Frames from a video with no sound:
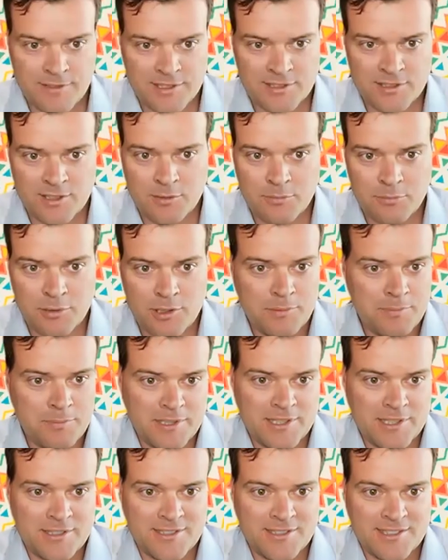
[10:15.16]
not
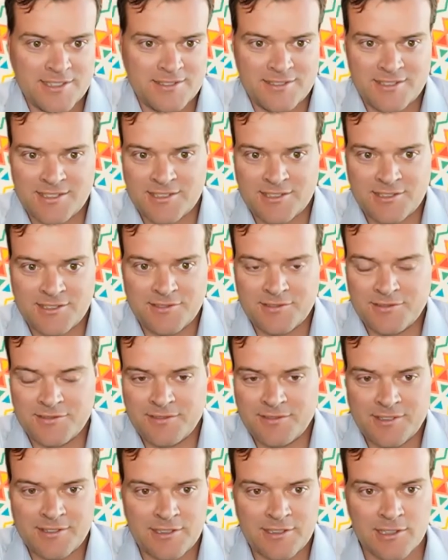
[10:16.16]
popular, there's
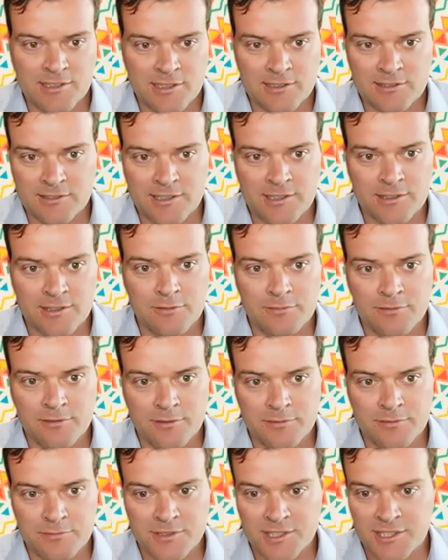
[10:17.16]
very little income
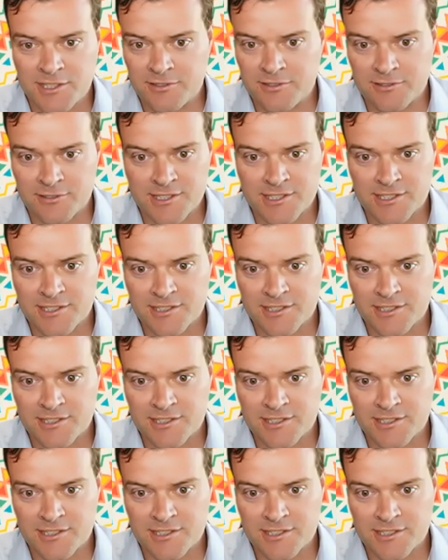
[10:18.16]
from seigniorage.